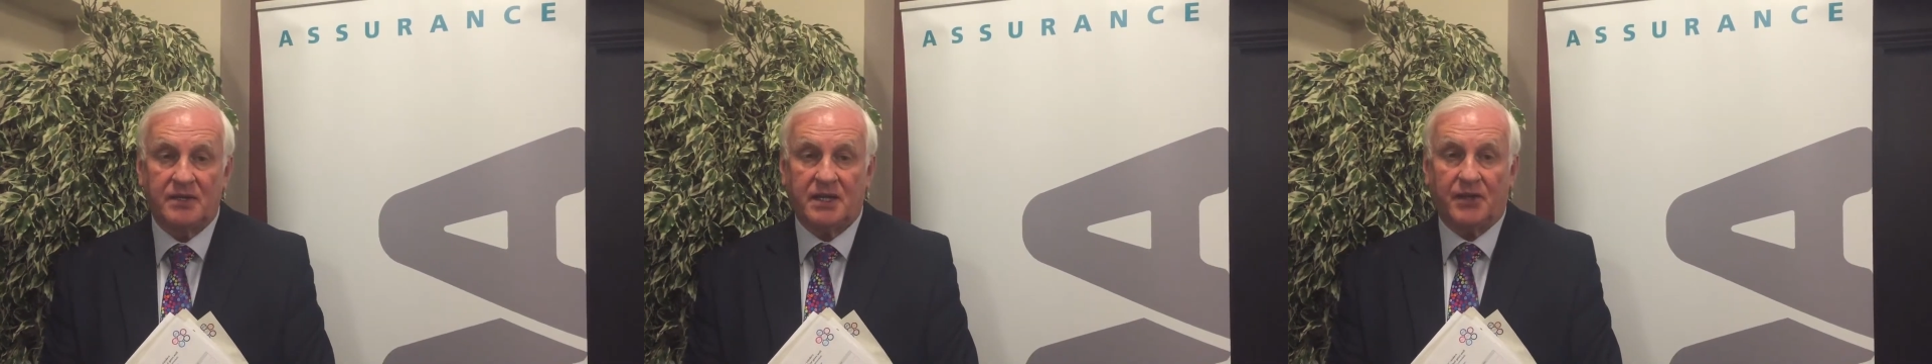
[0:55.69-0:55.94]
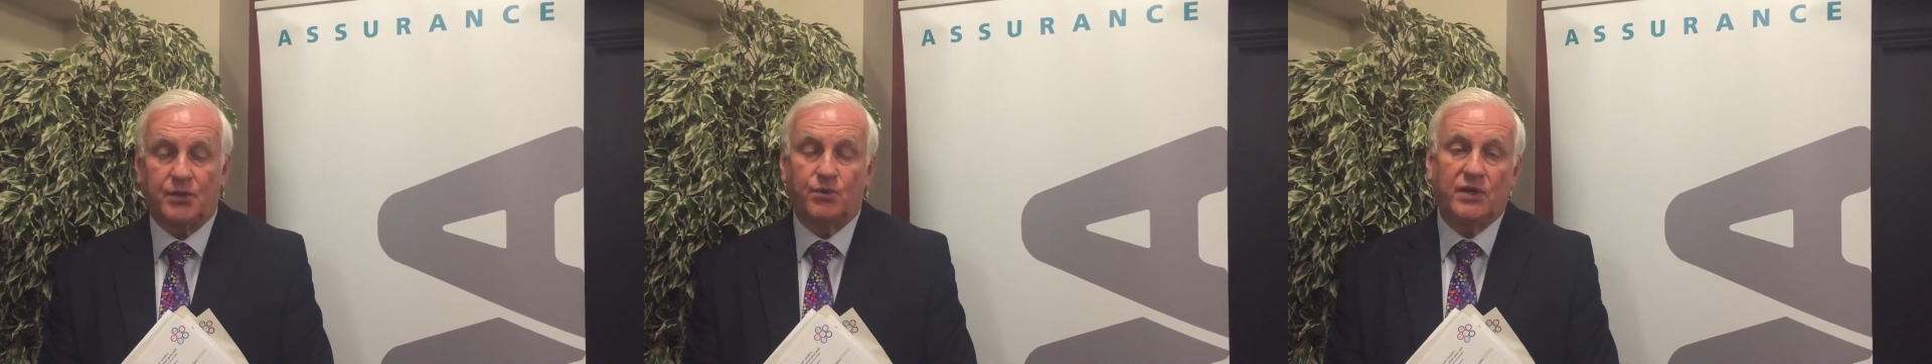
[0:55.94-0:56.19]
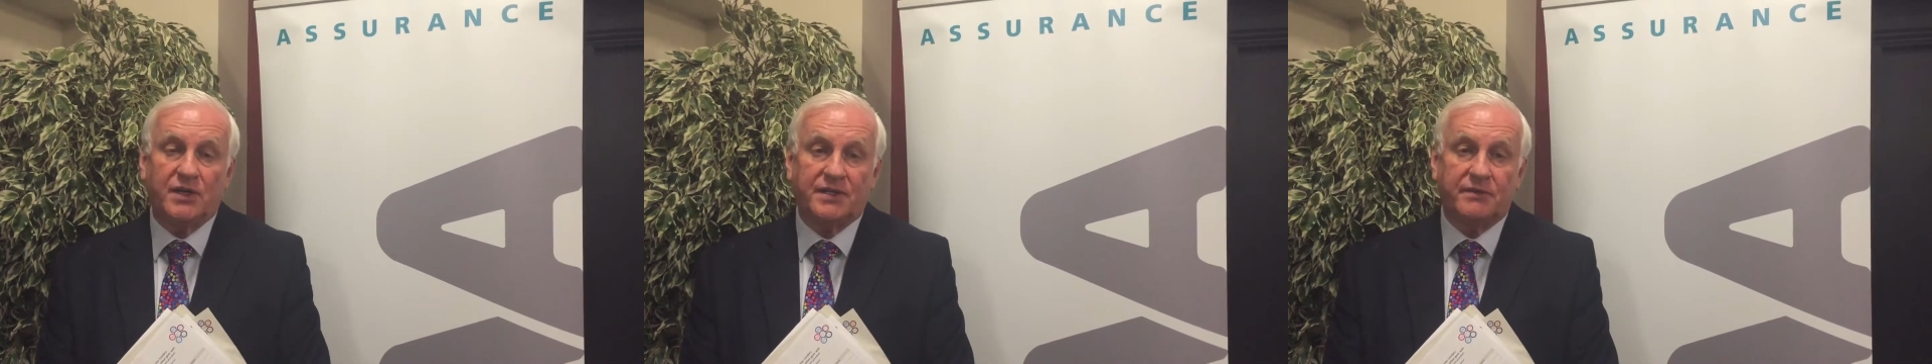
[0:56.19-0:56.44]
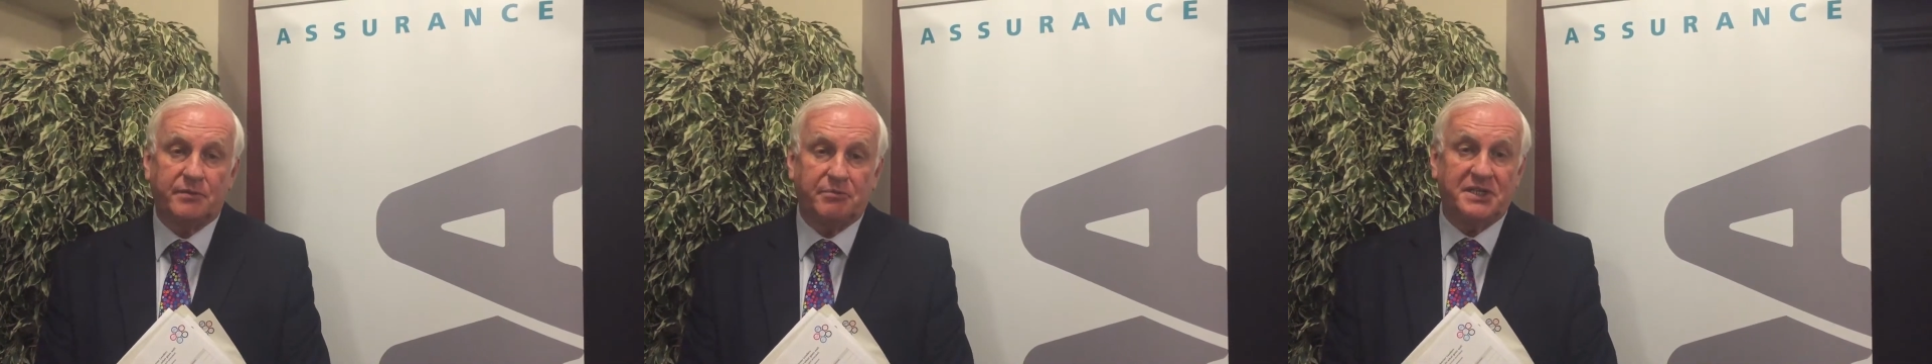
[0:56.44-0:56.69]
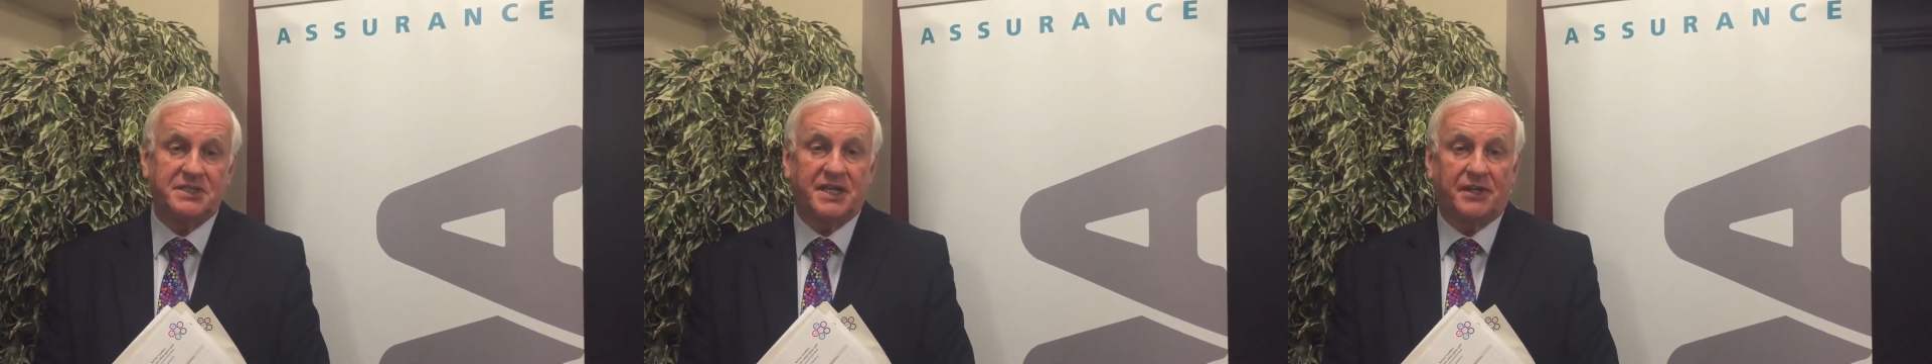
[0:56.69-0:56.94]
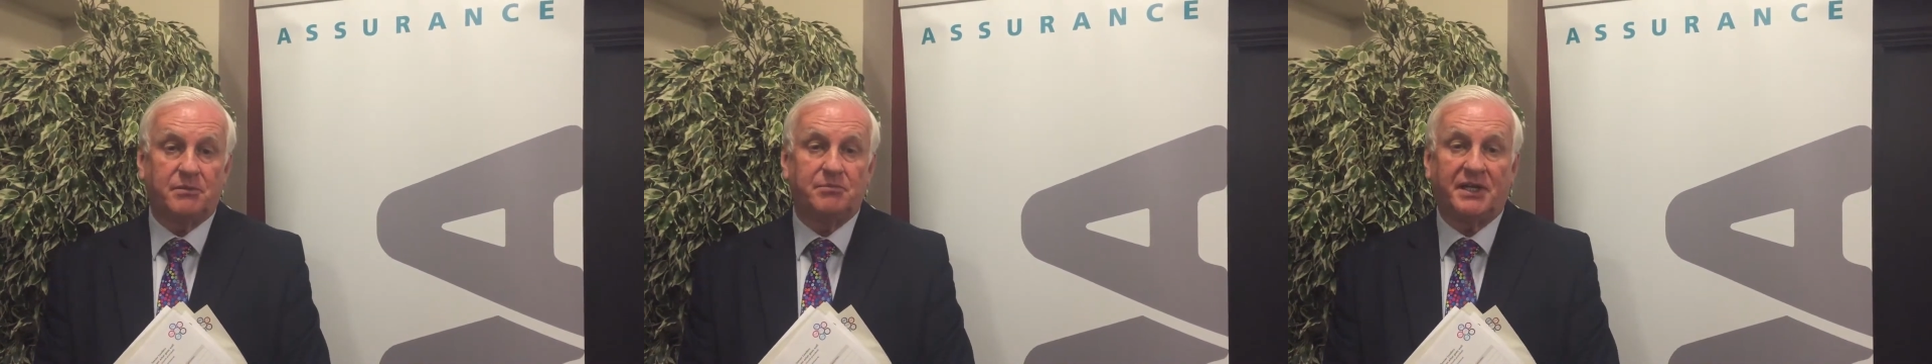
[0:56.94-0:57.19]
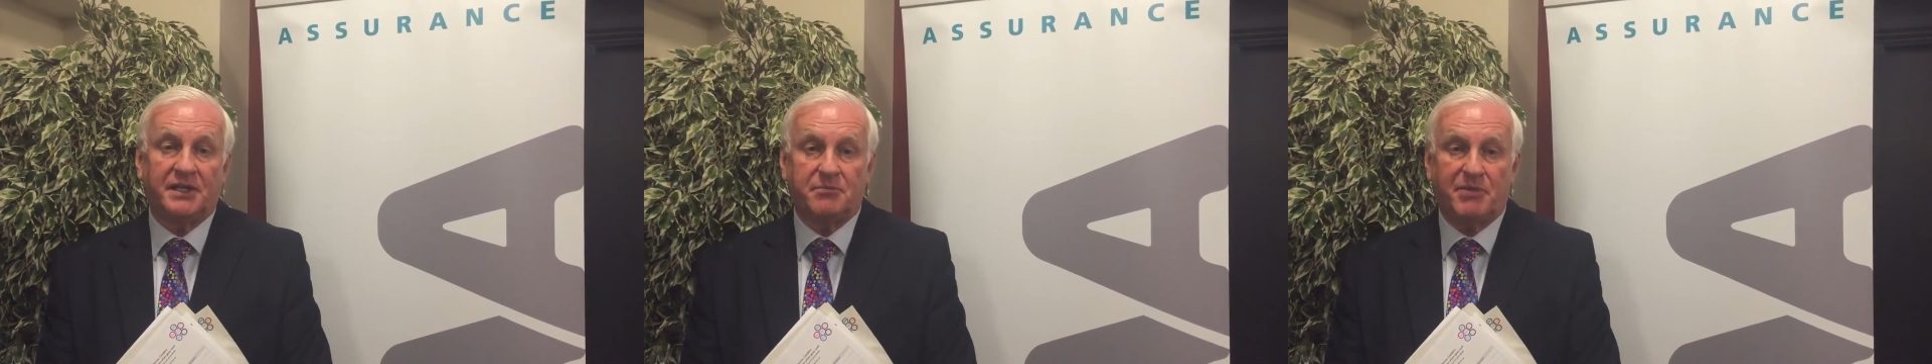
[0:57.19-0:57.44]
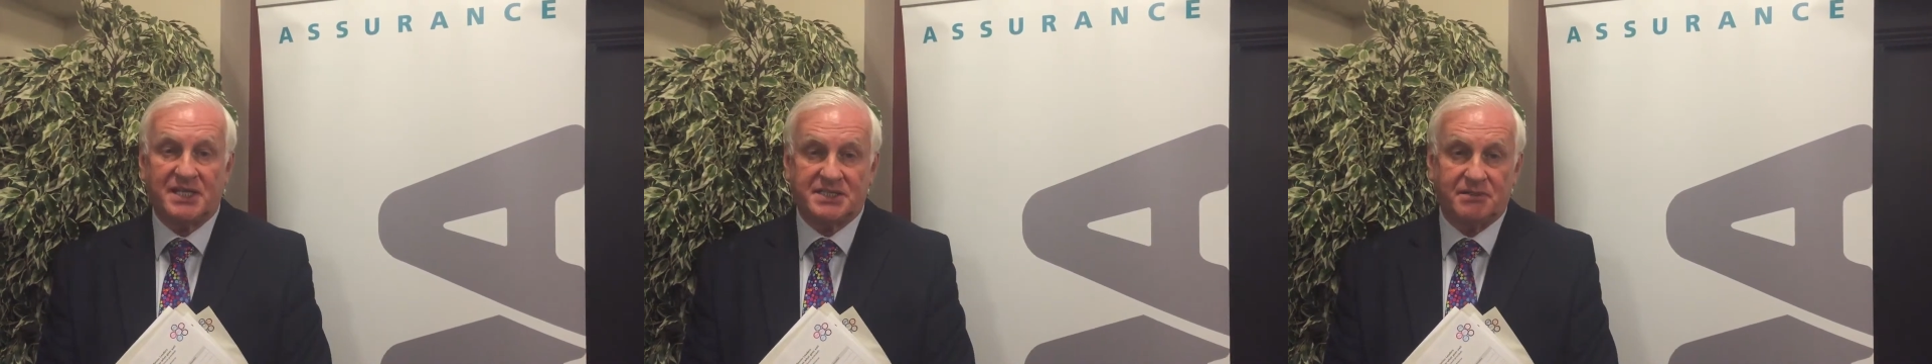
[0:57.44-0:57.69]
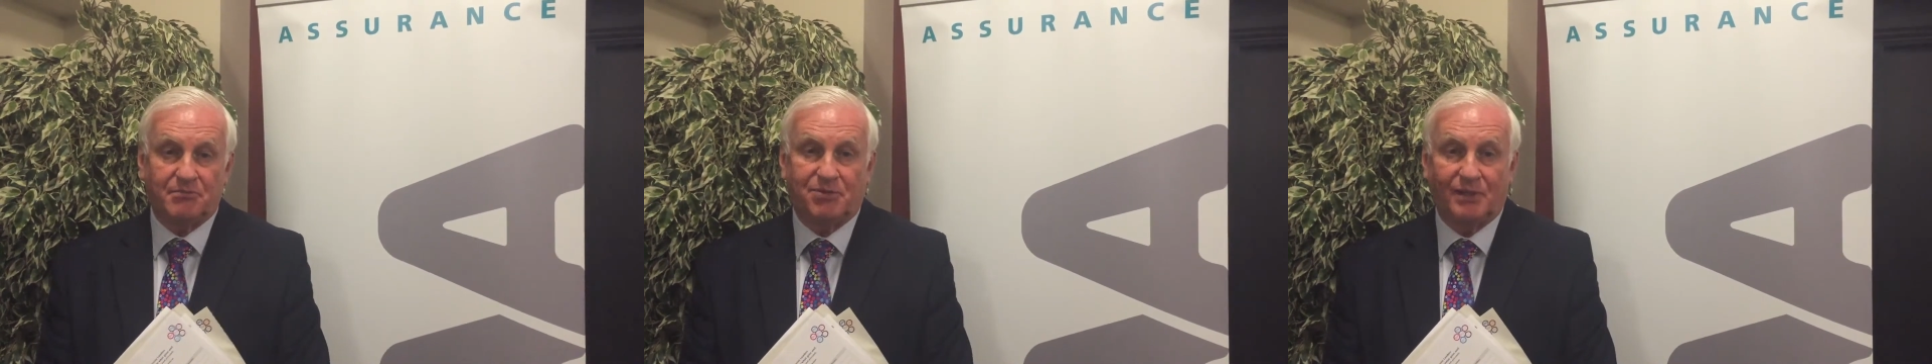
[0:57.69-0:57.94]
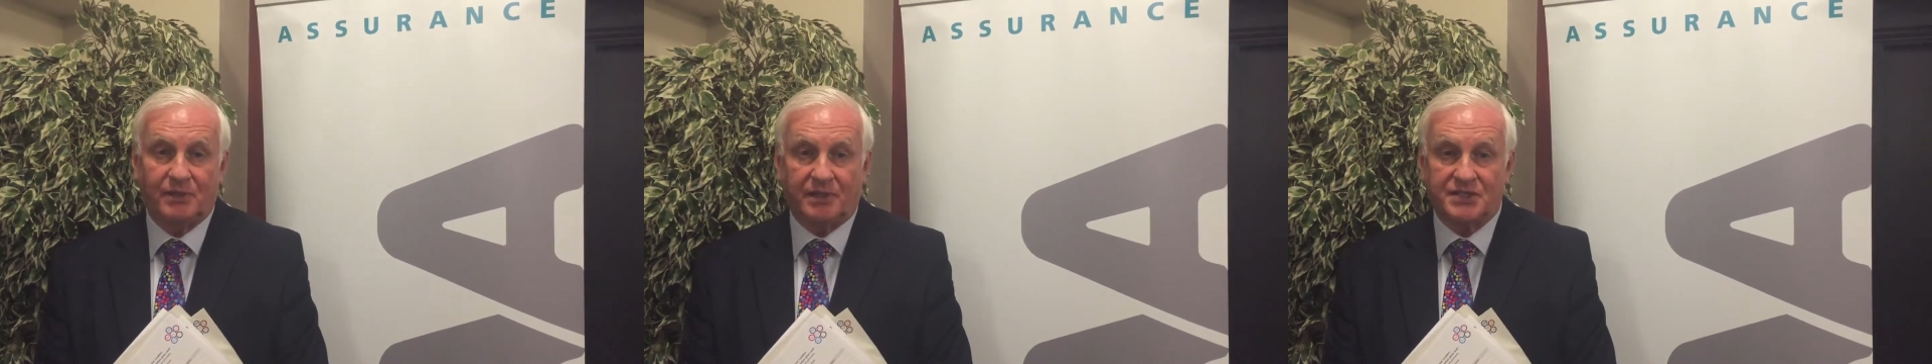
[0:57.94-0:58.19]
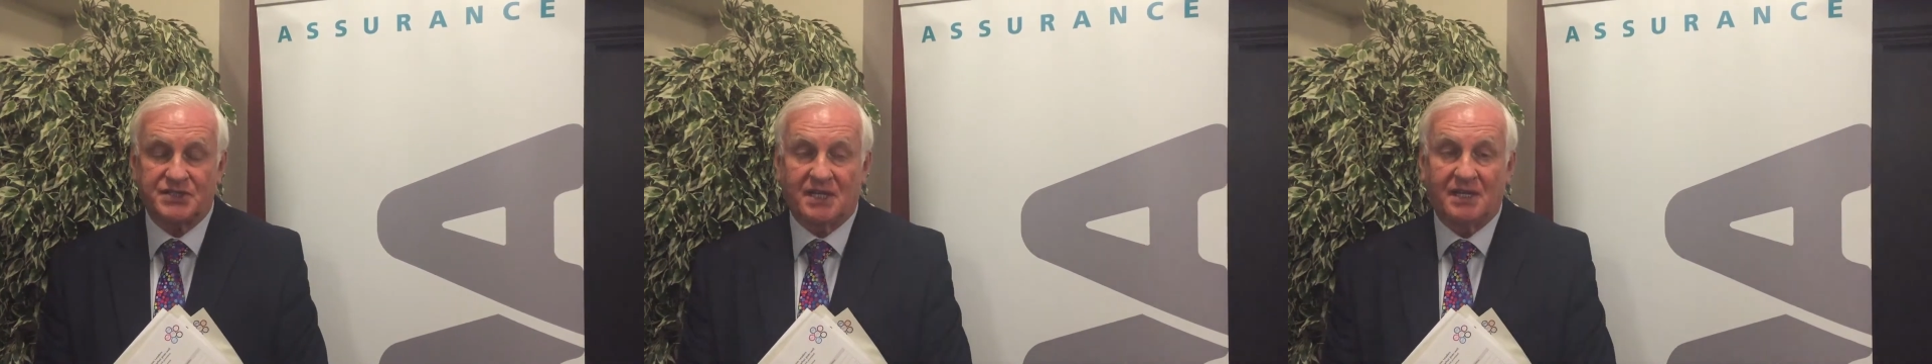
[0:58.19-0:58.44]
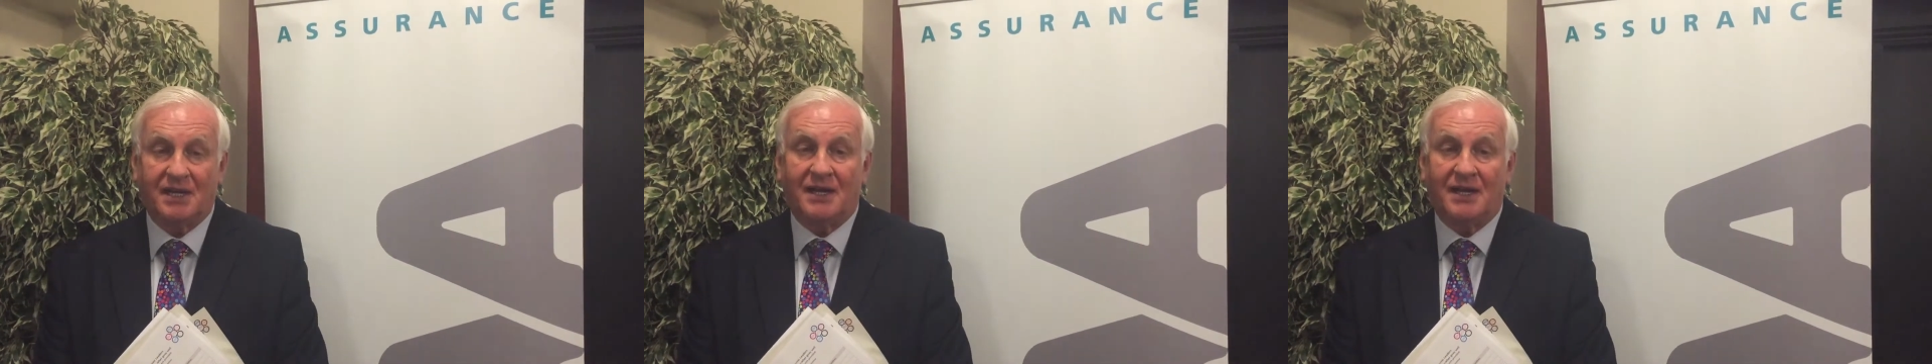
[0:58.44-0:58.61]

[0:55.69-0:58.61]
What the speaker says: And the work that we've been done on being the best employers